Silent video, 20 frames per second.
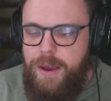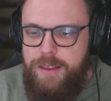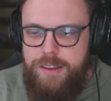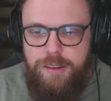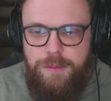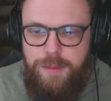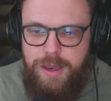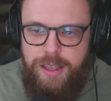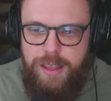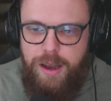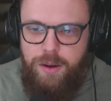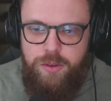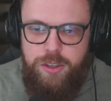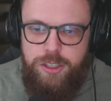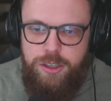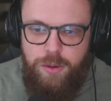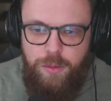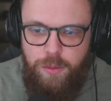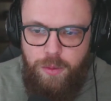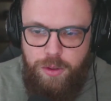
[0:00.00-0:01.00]
And to me, that
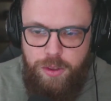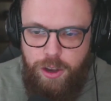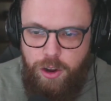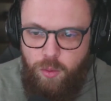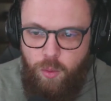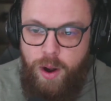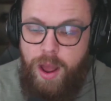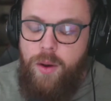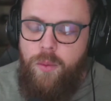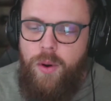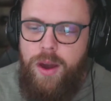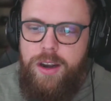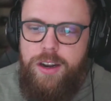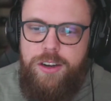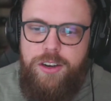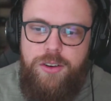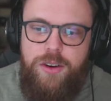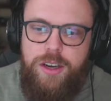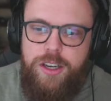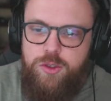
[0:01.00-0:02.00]
was the right way to
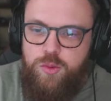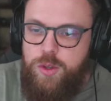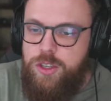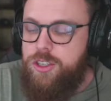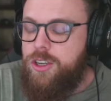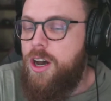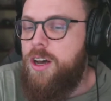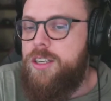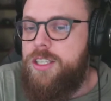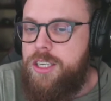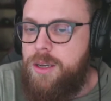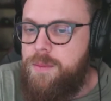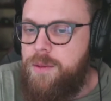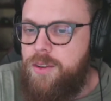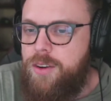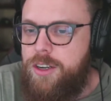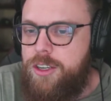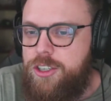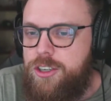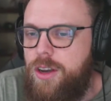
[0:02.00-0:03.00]
do it, because we saw a
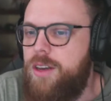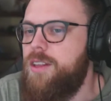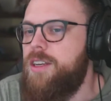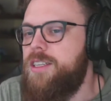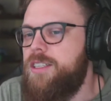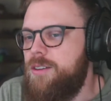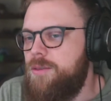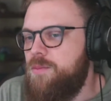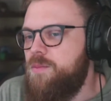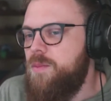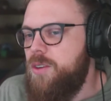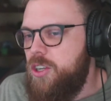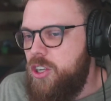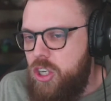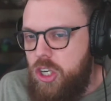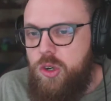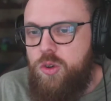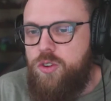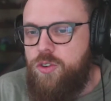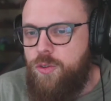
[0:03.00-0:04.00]
similar issue, at least a
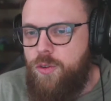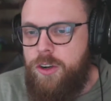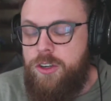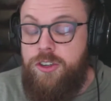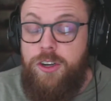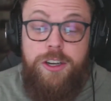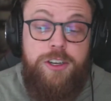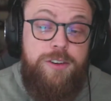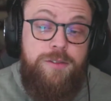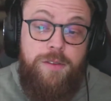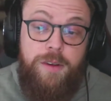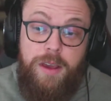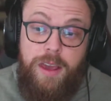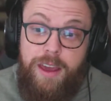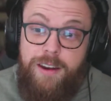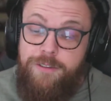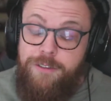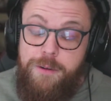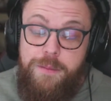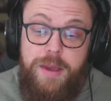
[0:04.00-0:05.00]
huge frustration
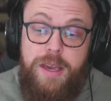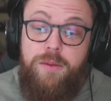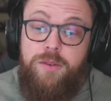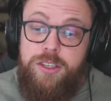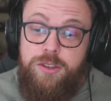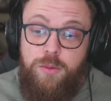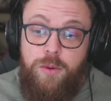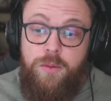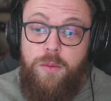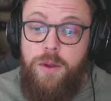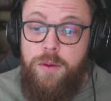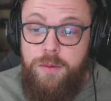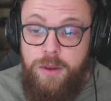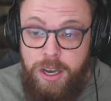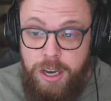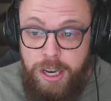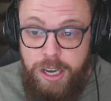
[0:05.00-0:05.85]
again for me, was when we